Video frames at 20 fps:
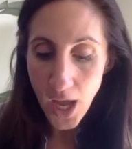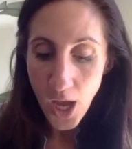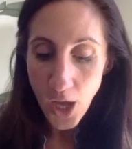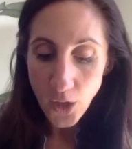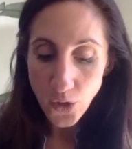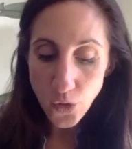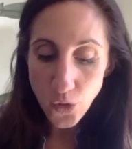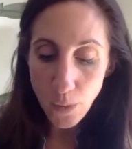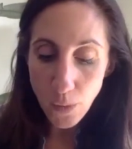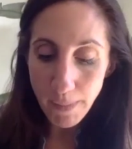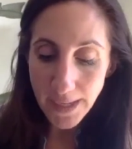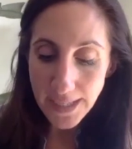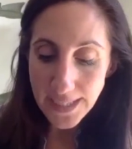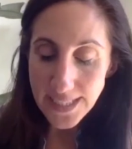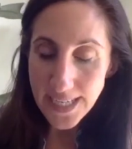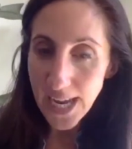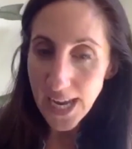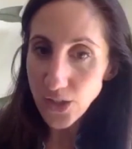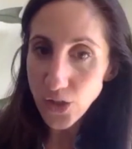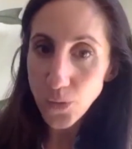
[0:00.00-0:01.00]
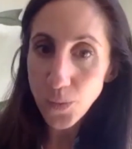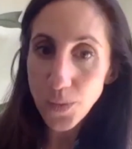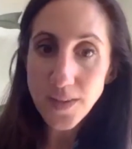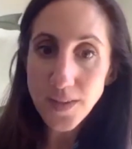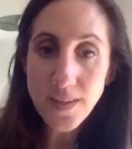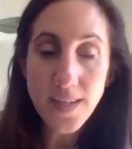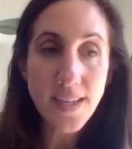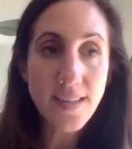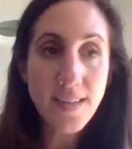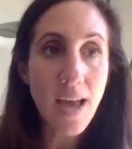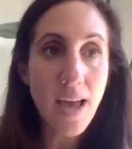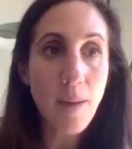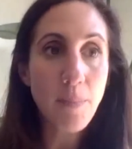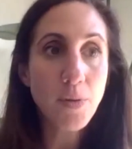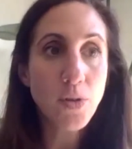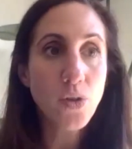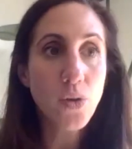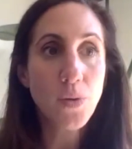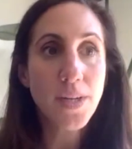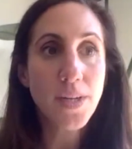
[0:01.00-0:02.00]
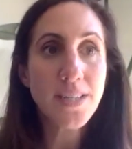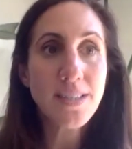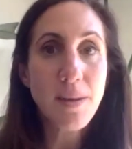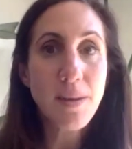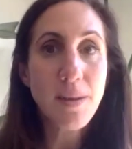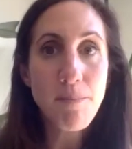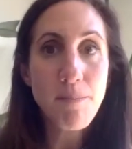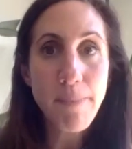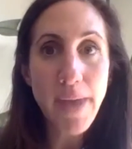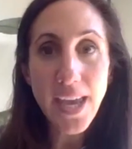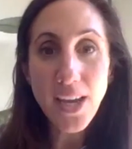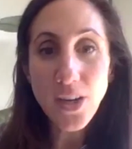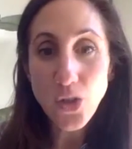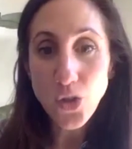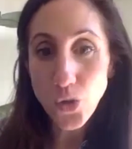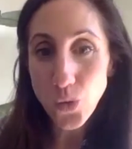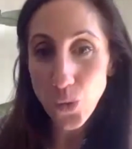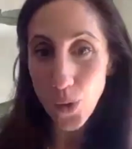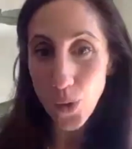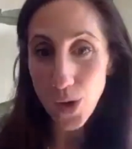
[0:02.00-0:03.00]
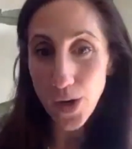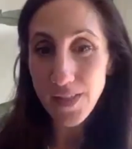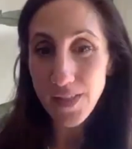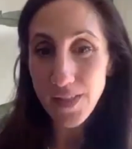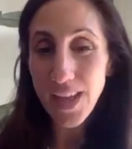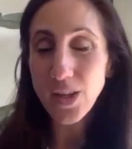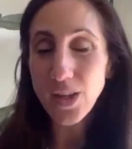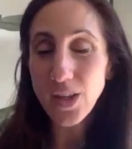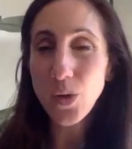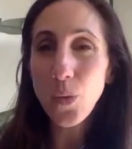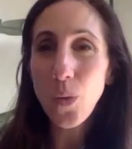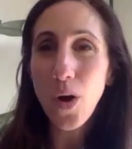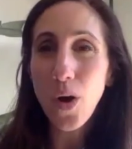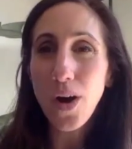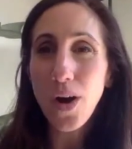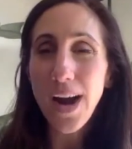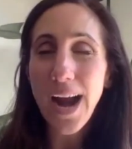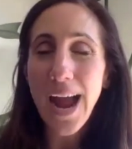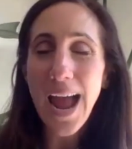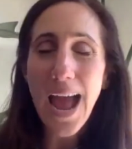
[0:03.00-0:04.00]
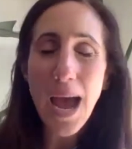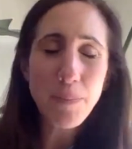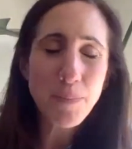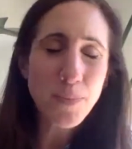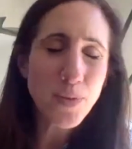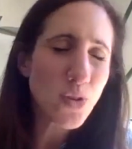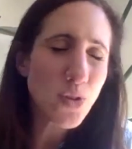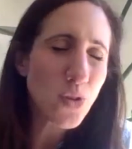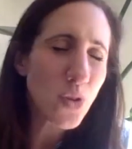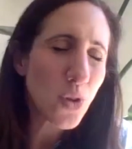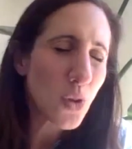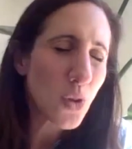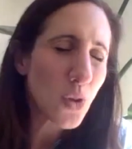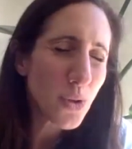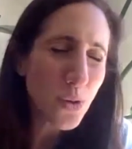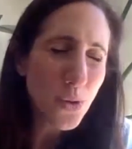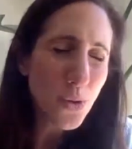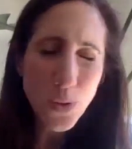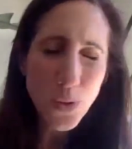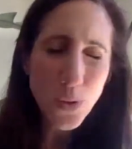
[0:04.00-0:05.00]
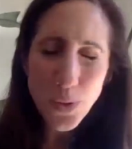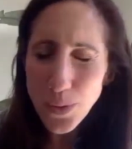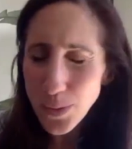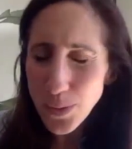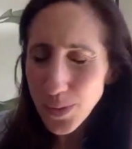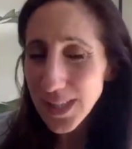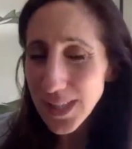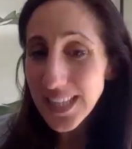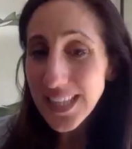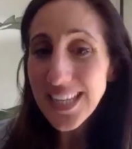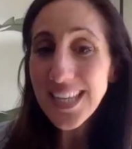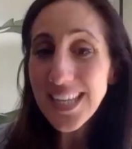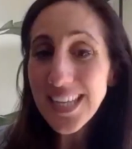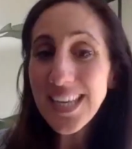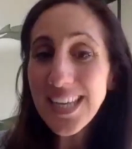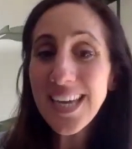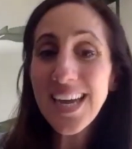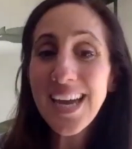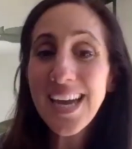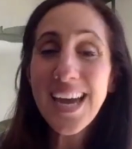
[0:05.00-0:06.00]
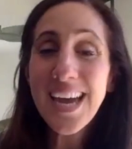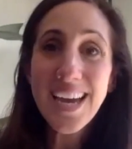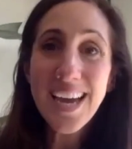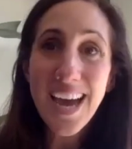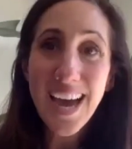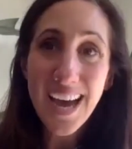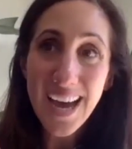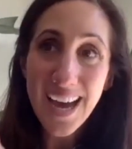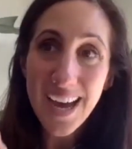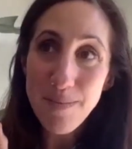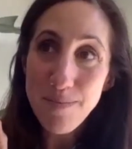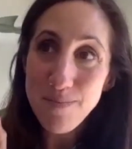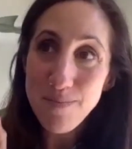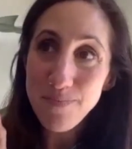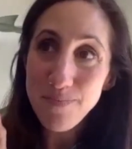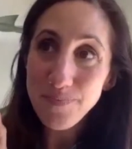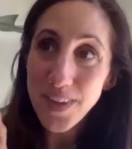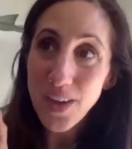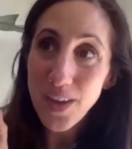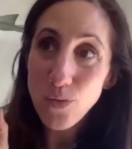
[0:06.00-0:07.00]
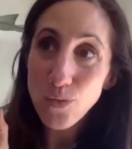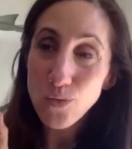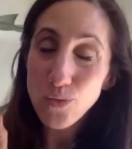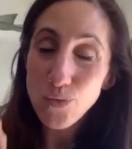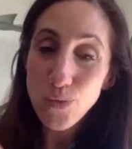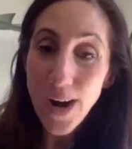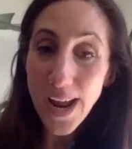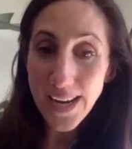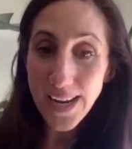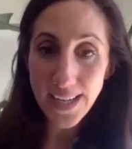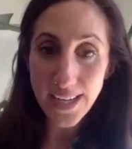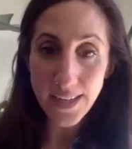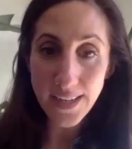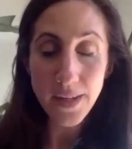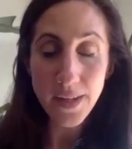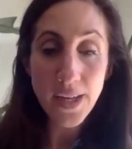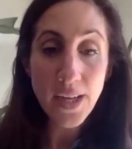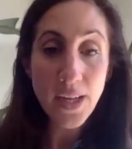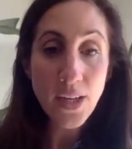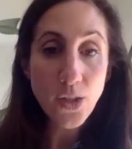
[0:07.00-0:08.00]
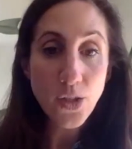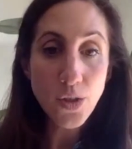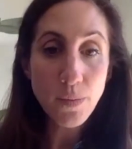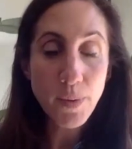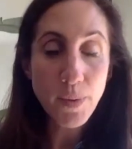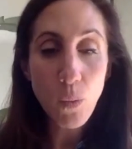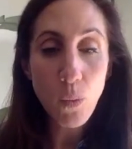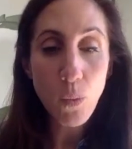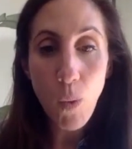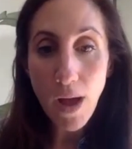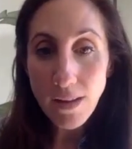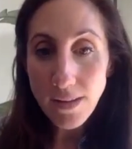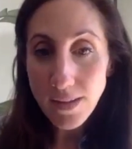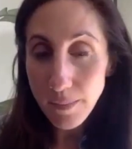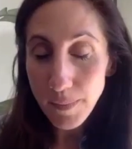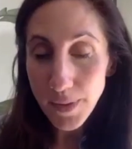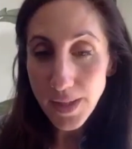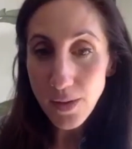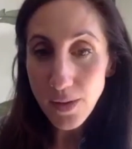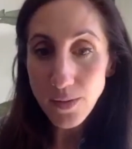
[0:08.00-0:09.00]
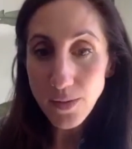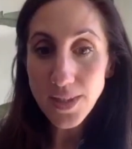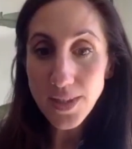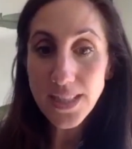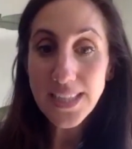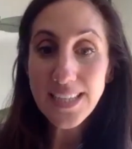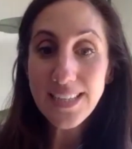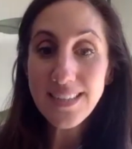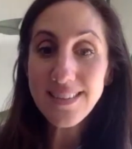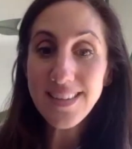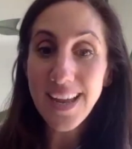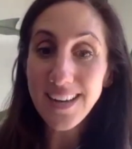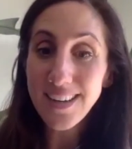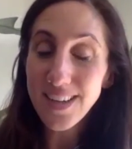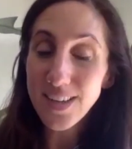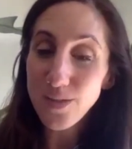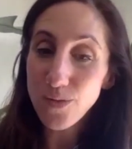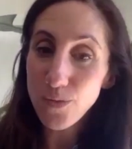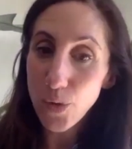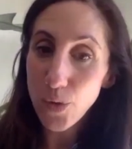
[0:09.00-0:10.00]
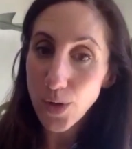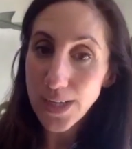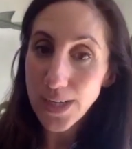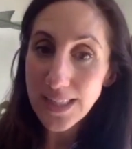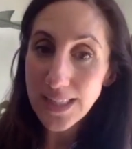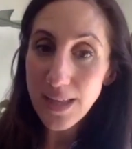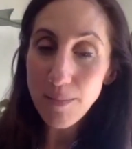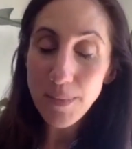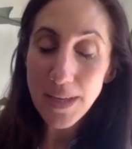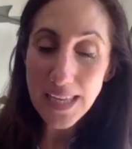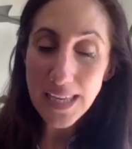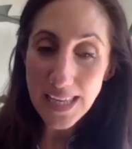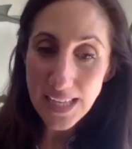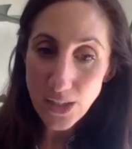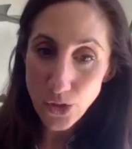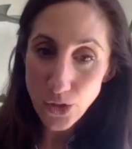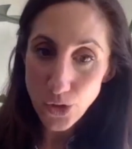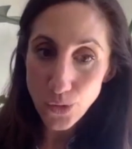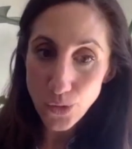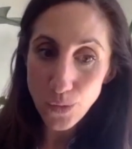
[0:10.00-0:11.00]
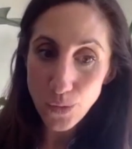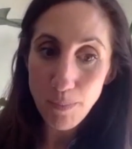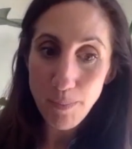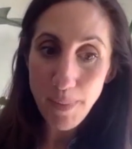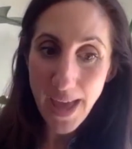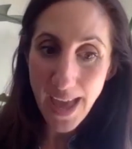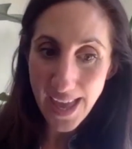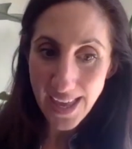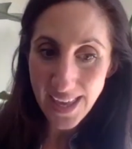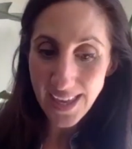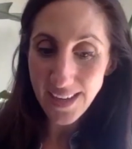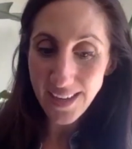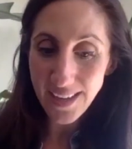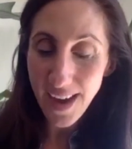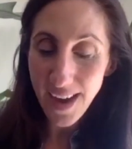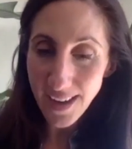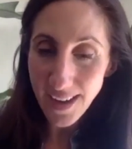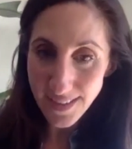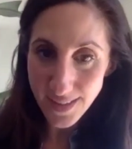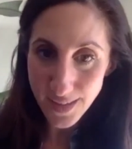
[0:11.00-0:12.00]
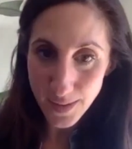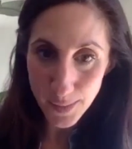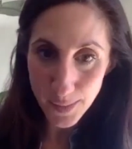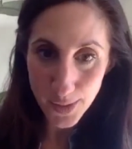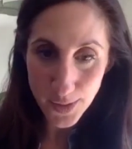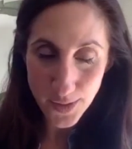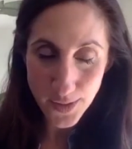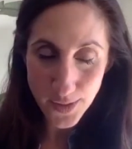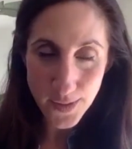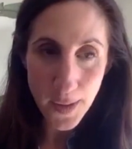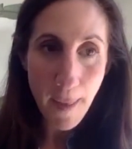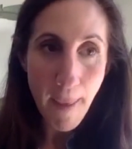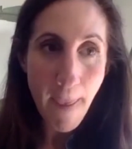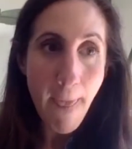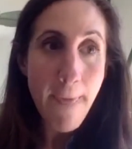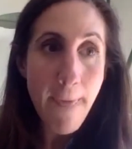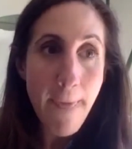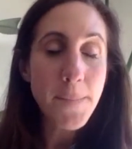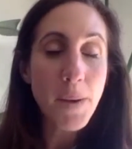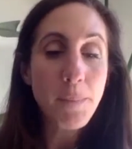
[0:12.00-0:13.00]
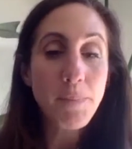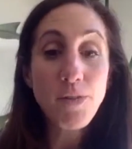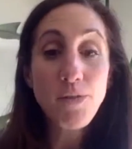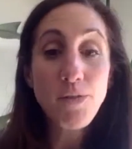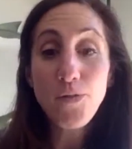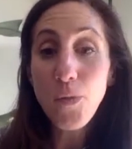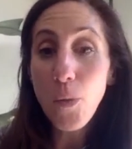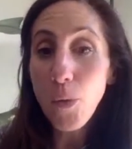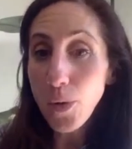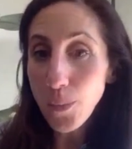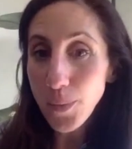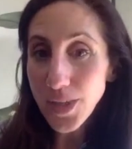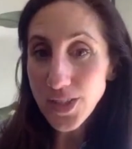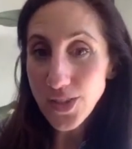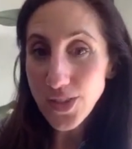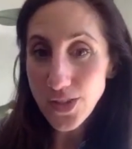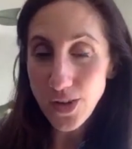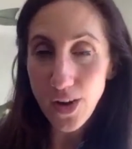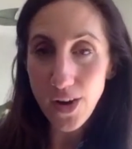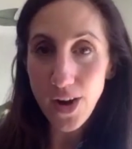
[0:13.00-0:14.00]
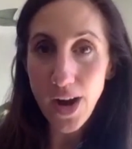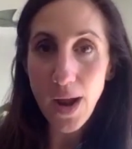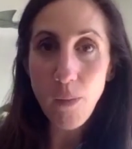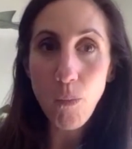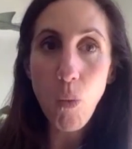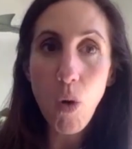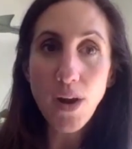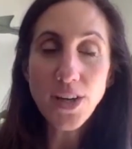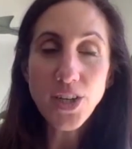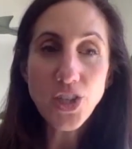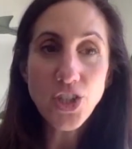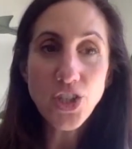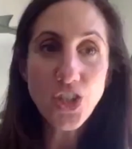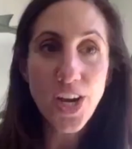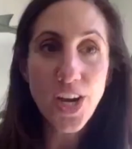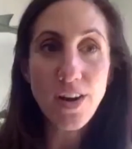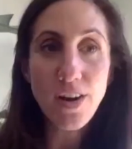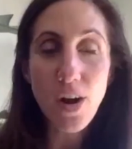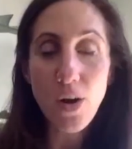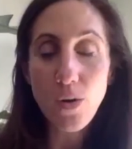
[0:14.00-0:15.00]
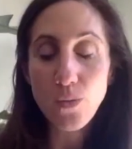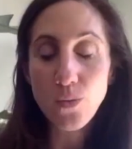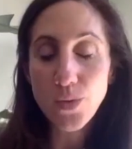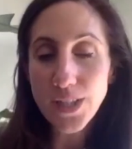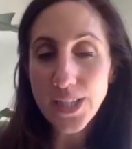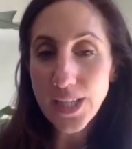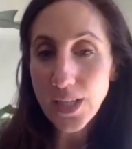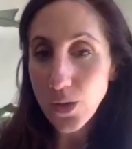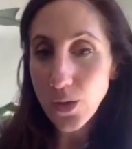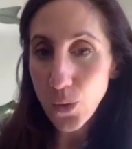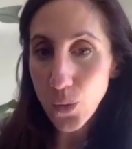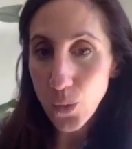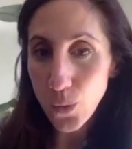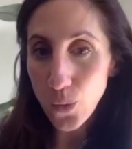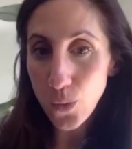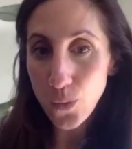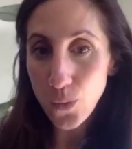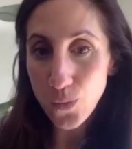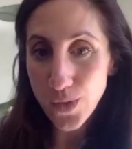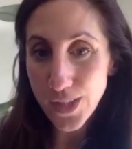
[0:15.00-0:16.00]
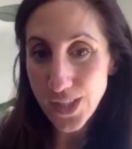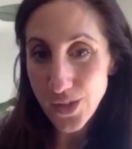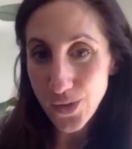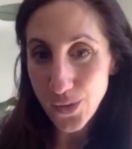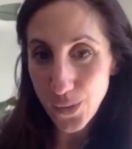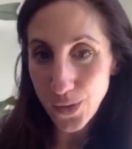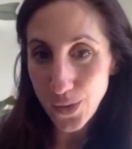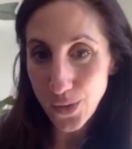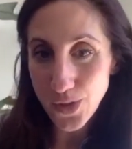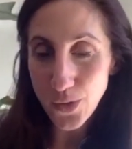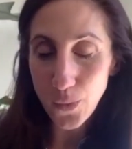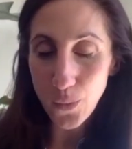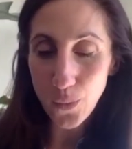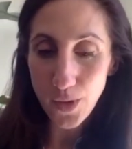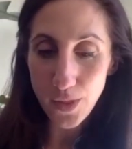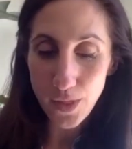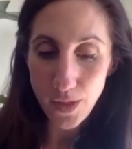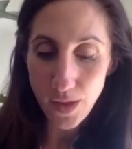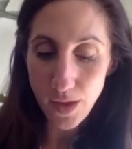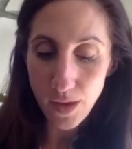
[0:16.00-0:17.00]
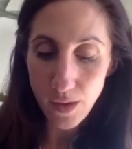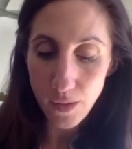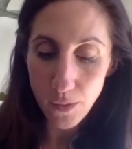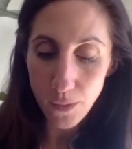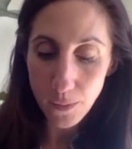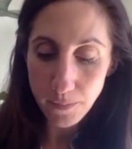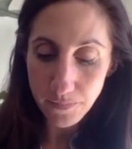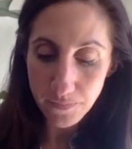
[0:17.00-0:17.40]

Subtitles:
So my intention with today's episode is to make sure that you are absolutely ready to be welcoming those leads and converting them into paying customers. But before we start, I want to share a really cool resource with you.